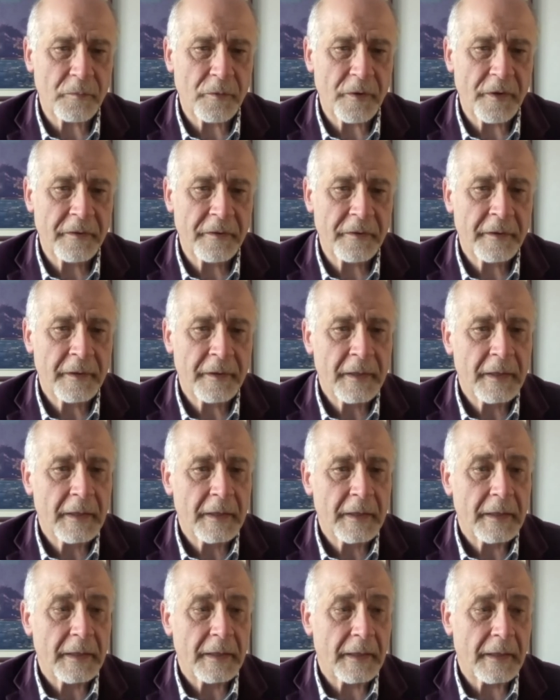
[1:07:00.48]
with
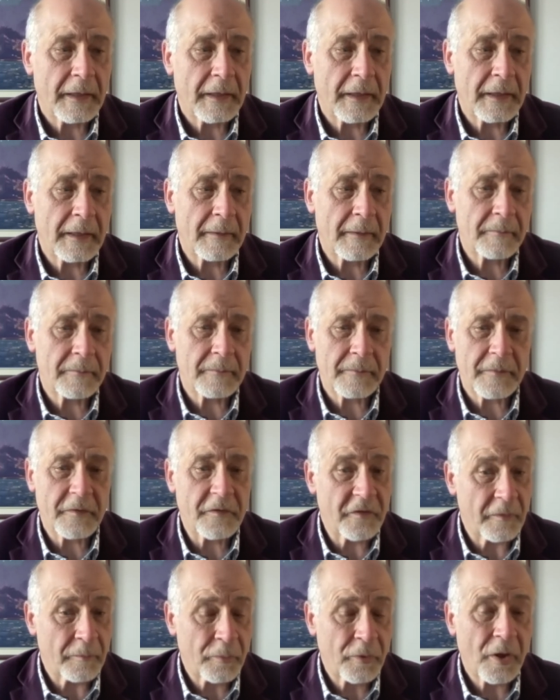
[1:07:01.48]

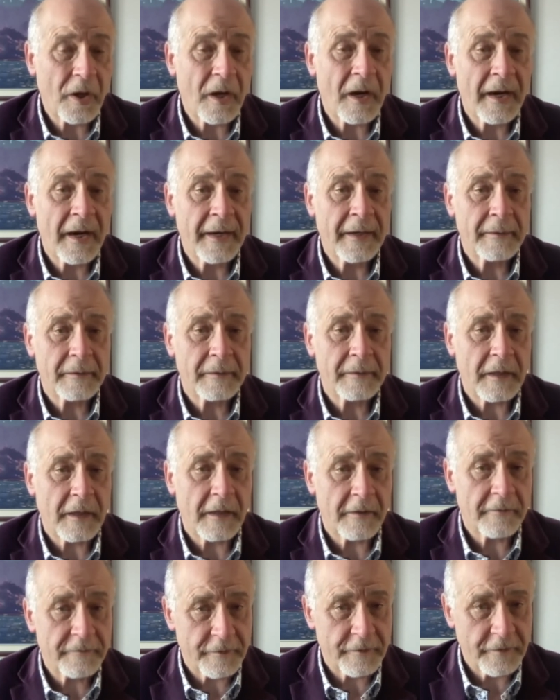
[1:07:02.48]
supply
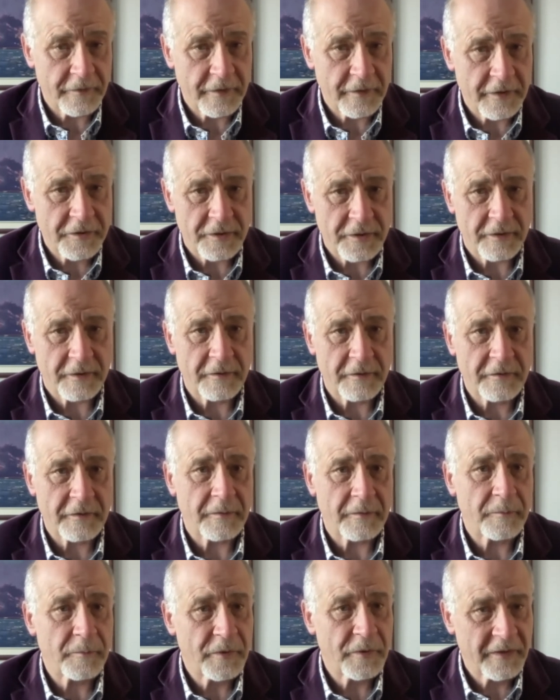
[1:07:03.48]
of physicians
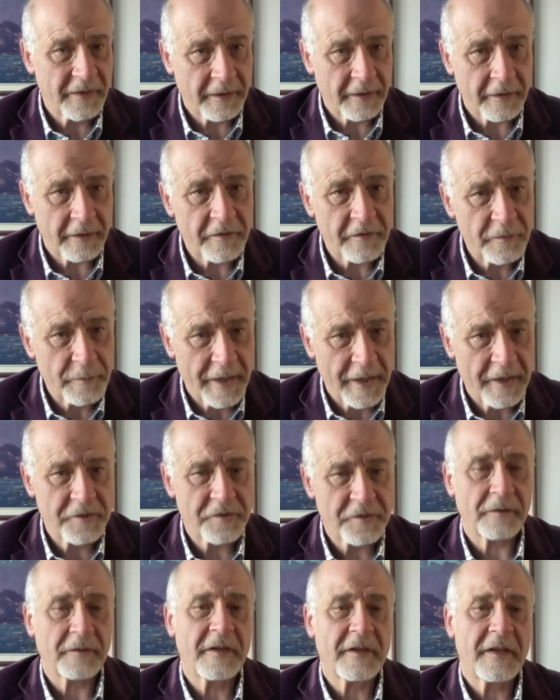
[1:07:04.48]
and particular
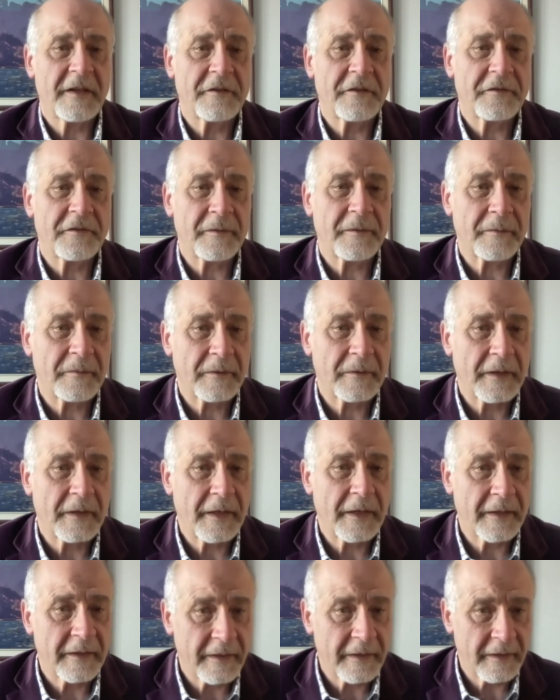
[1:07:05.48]
specialties
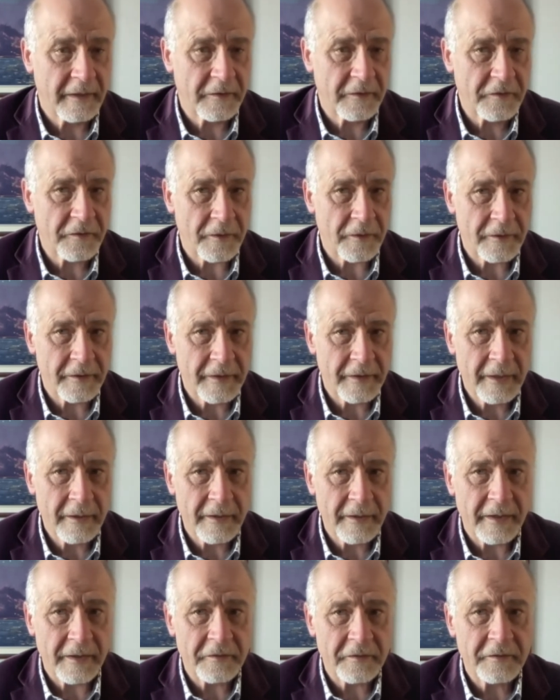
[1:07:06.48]
and in certain
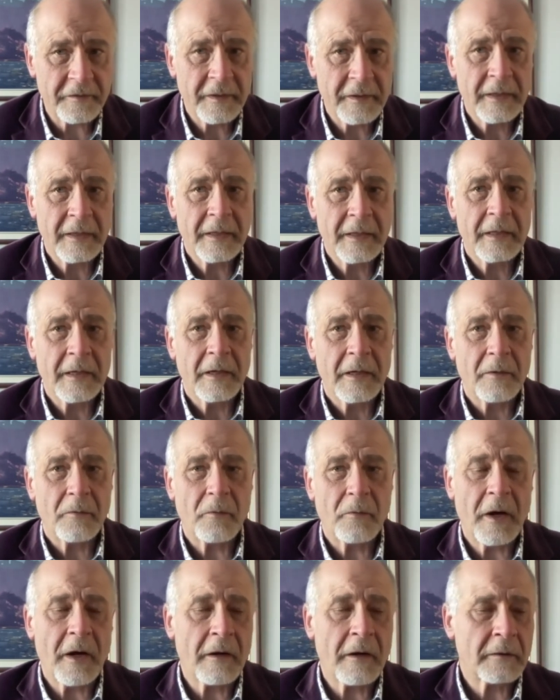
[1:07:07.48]
areas,
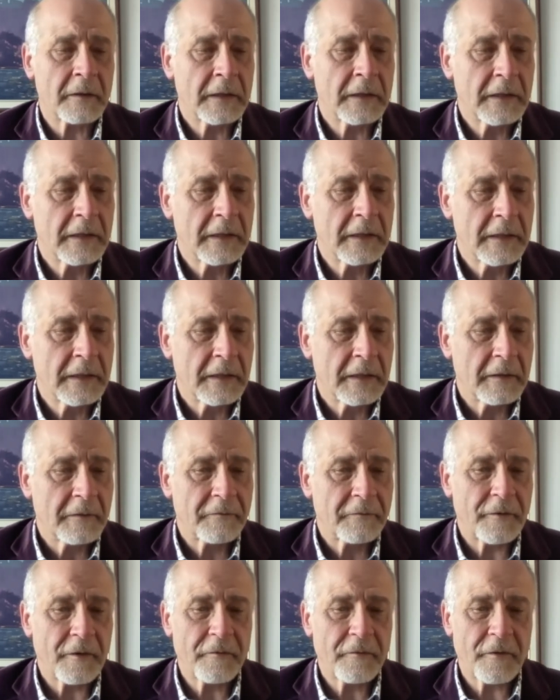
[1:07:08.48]
where
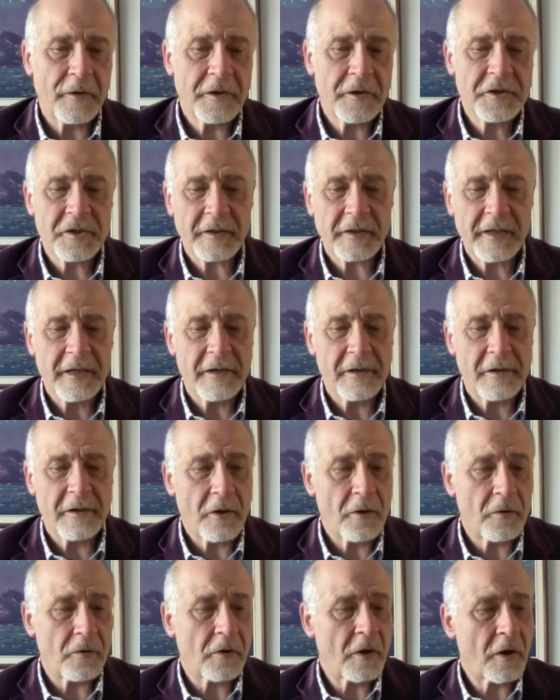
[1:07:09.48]
for virtually
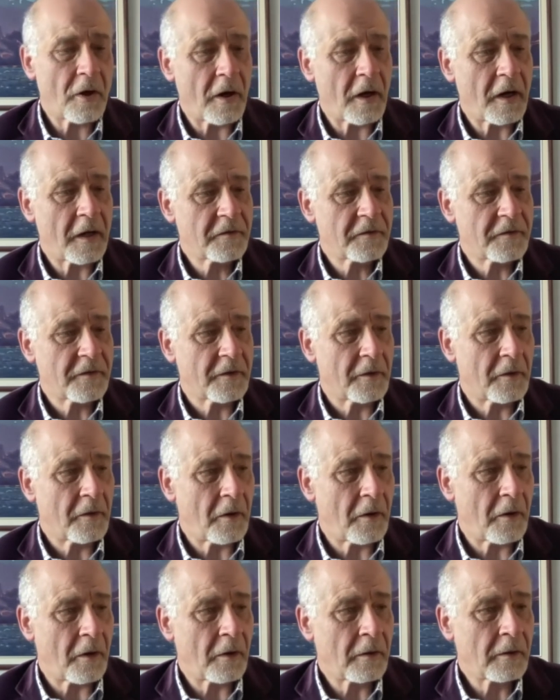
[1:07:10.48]
no cost at
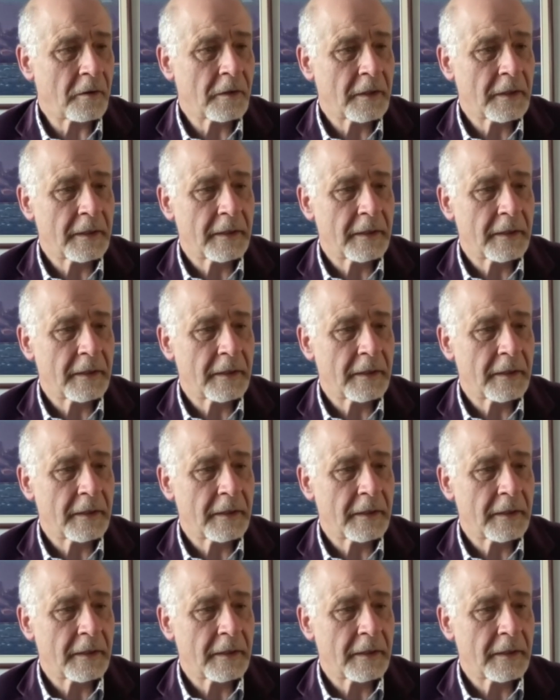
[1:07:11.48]
all,